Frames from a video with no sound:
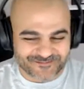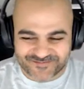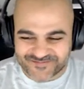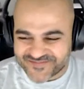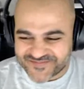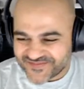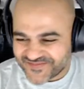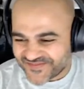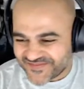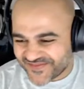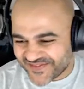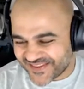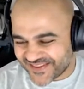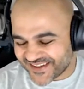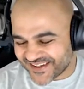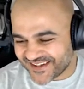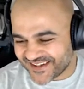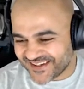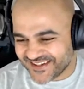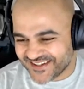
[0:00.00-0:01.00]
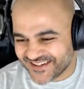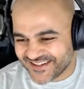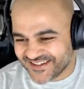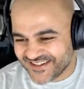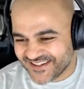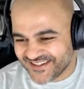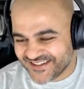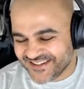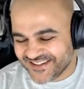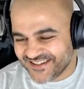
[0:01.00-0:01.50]

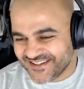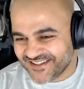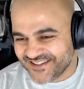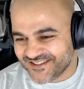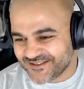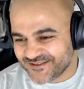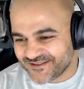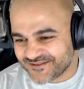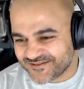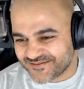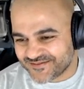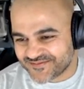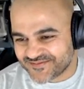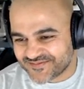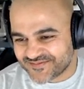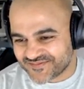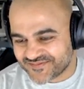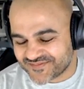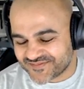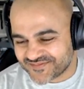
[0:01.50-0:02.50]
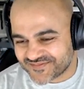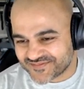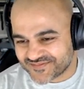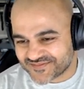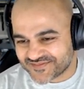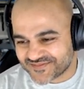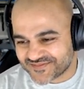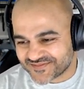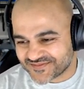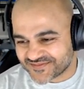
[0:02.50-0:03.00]

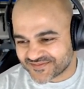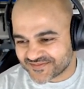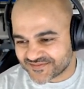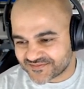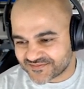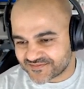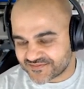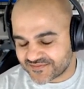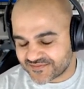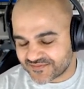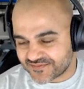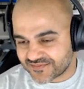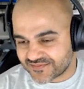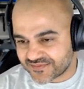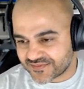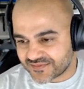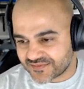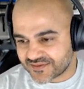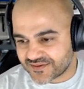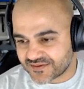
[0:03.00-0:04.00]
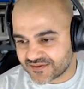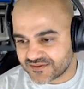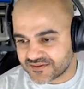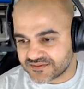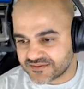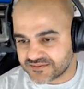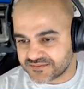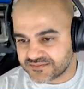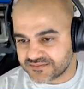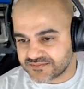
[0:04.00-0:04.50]

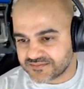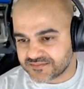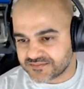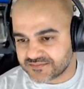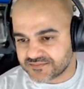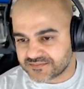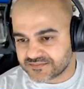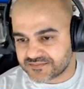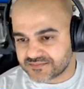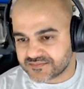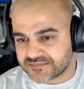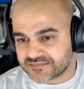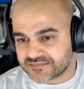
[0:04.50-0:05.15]
This person isn't speaking.